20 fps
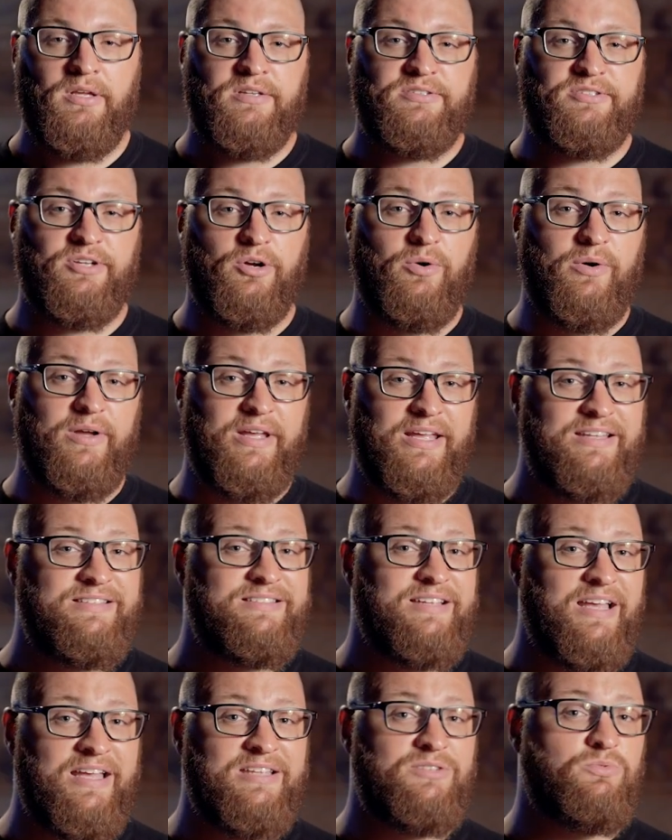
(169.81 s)
So it's
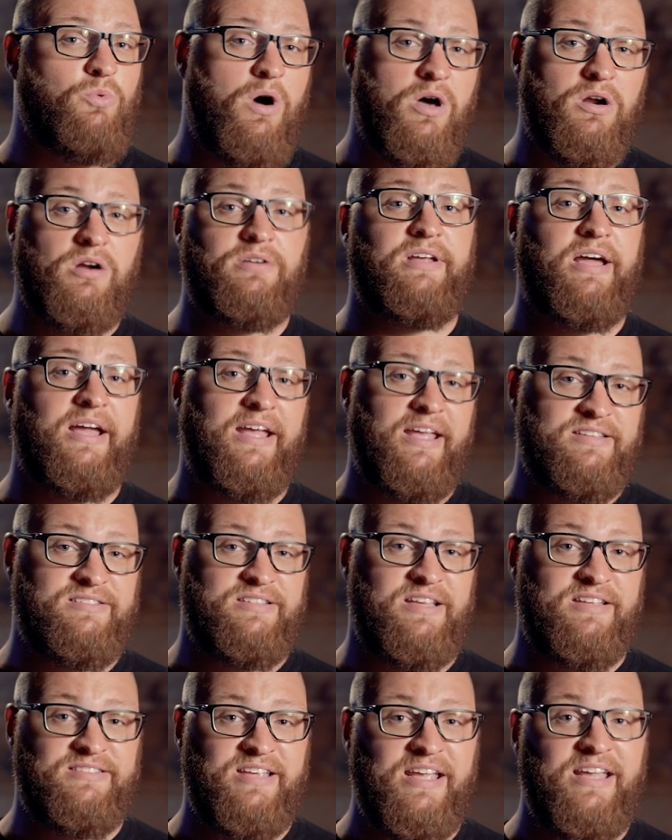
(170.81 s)
as watertight as
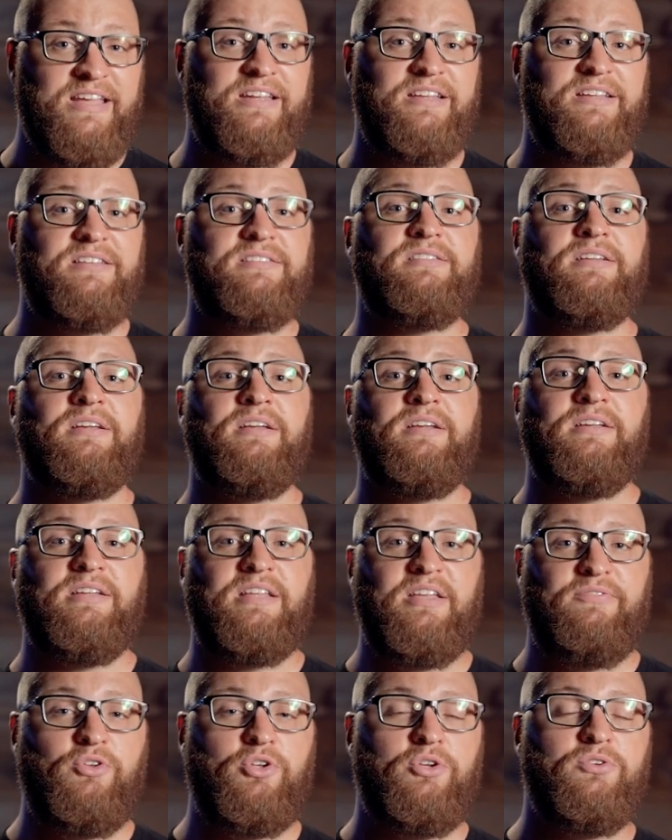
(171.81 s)
they say it is
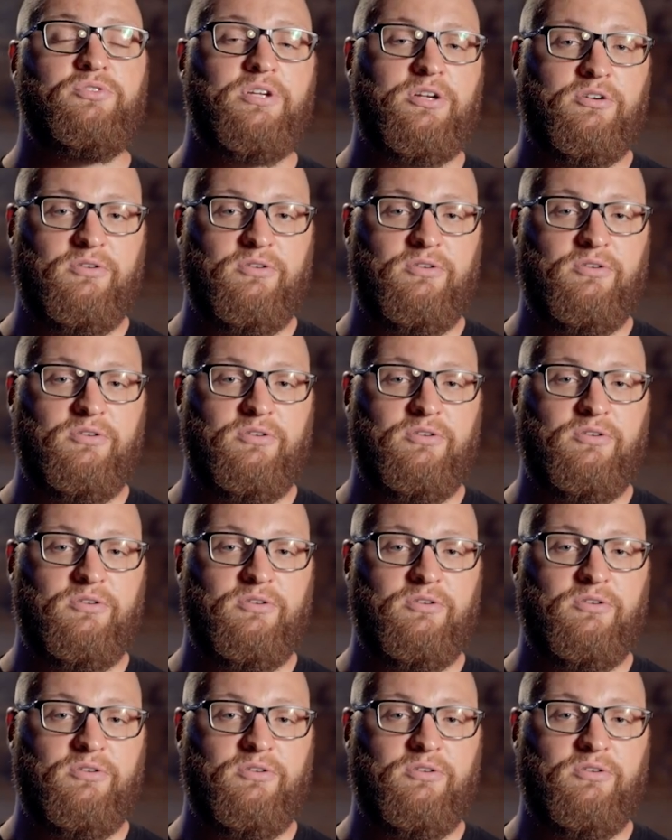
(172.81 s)
if you use it